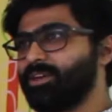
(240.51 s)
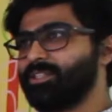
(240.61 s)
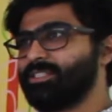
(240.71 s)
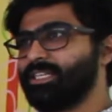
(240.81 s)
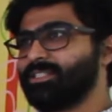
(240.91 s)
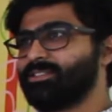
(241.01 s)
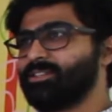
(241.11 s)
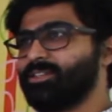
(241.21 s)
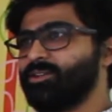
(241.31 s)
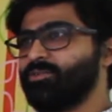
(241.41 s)
politics
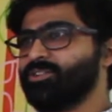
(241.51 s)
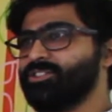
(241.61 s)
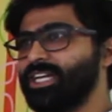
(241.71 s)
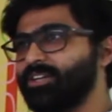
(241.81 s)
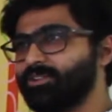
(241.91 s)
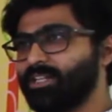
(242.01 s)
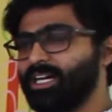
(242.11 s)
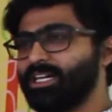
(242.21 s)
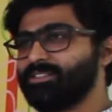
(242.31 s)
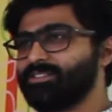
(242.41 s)
were
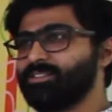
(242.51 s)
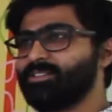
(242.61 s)
generalized,